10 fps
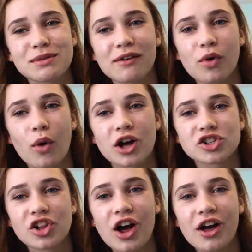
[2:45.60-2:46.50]
me of a
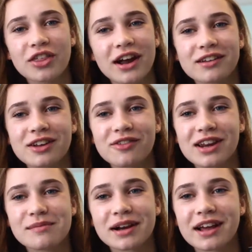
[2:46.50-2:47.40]
washcloth. I don't know if
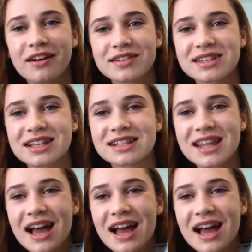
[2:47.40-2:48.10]
anybody else gets